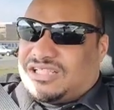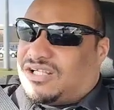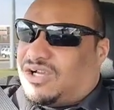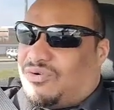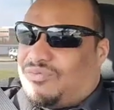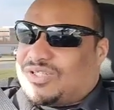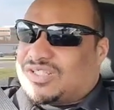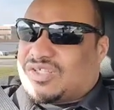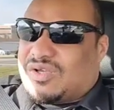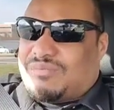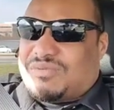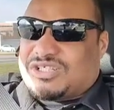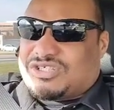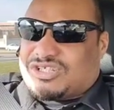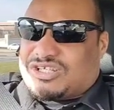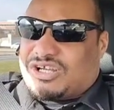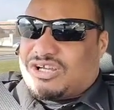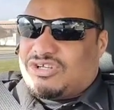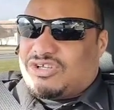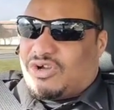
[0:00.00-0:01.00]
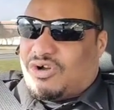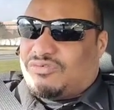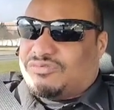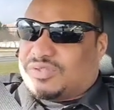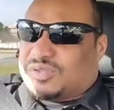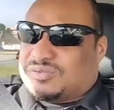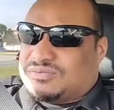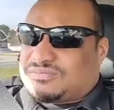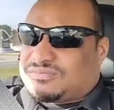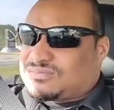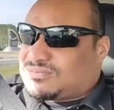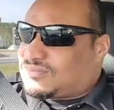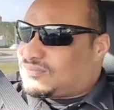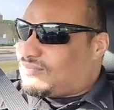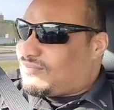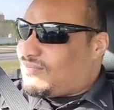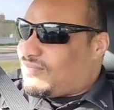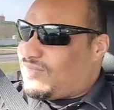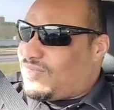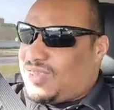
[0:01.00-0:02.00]
you know, with so much turnover,
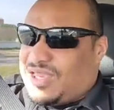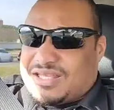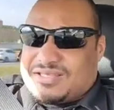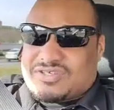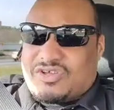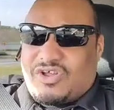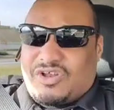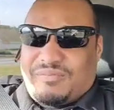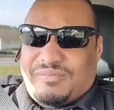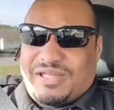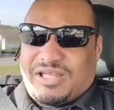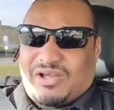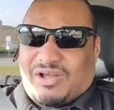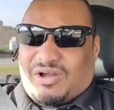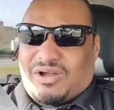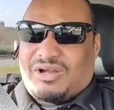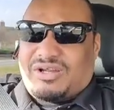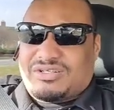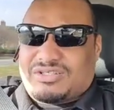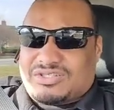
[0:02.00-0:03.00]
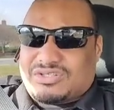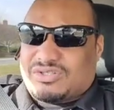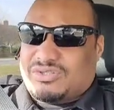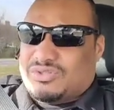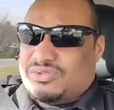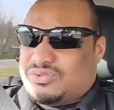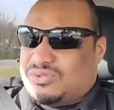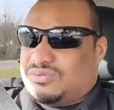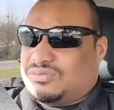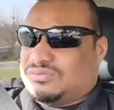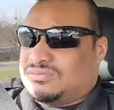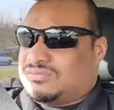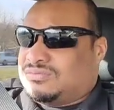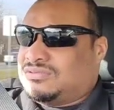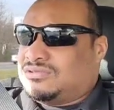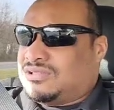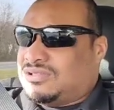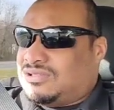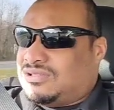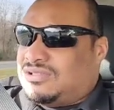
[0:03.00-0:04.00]
it's going to be hard
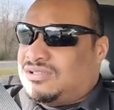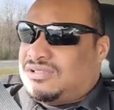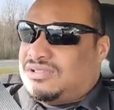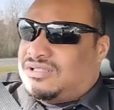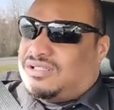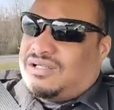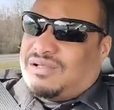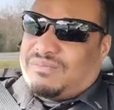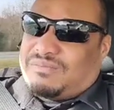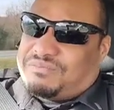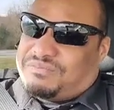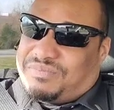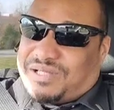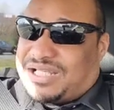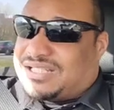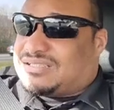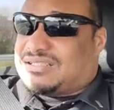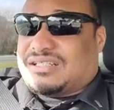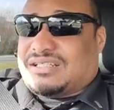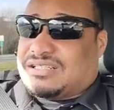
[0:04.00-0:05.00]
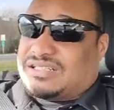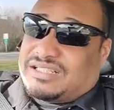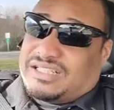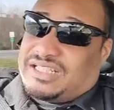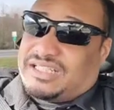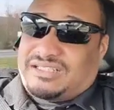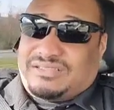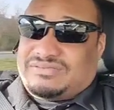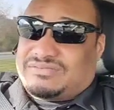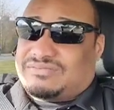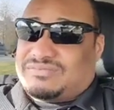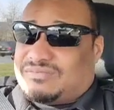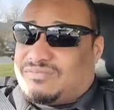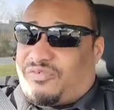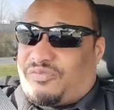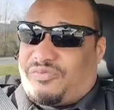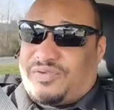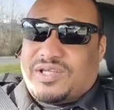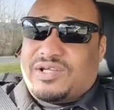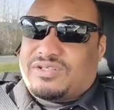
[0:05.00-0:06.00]
to basically
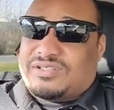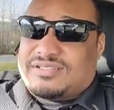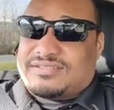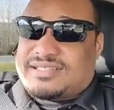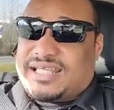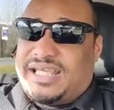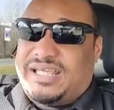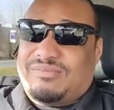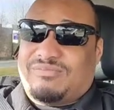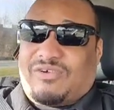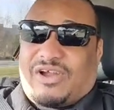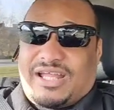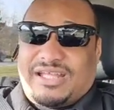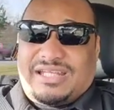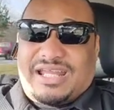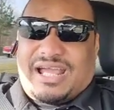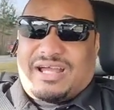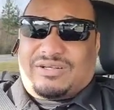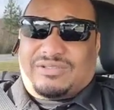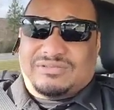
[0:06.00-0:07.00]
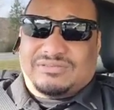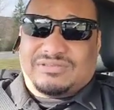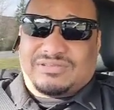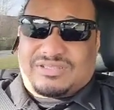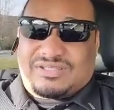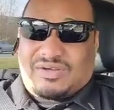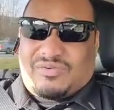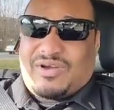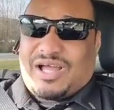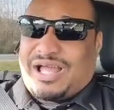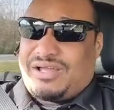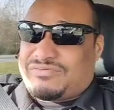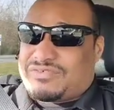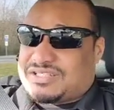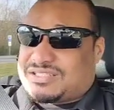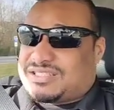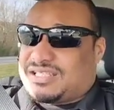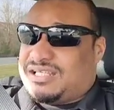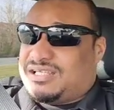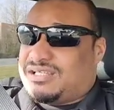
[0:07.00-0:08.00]
field the team right now. So we'll have
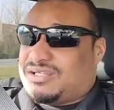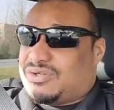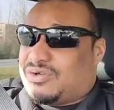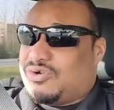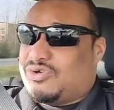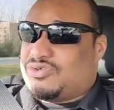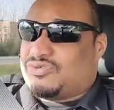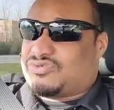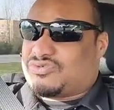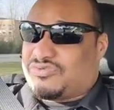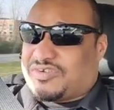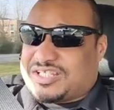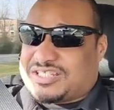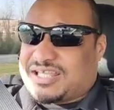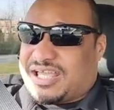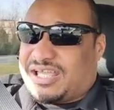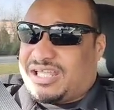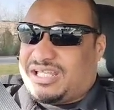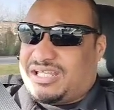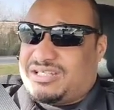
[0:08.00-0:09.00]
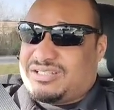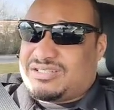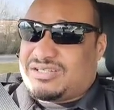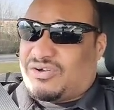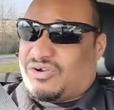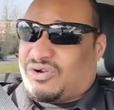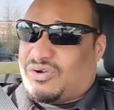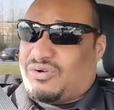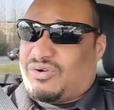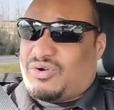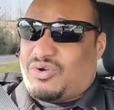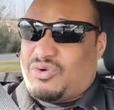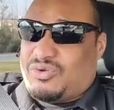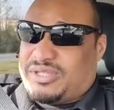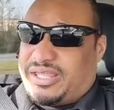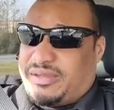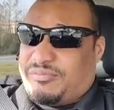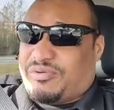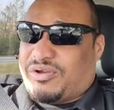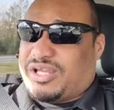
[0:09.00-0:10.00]
to see who's retained or who
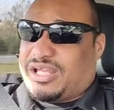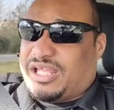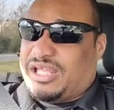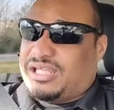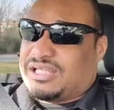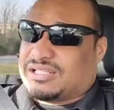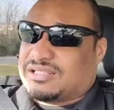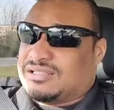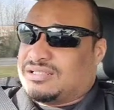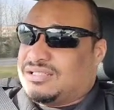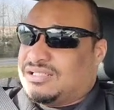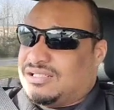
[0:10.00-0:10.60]
they bring in.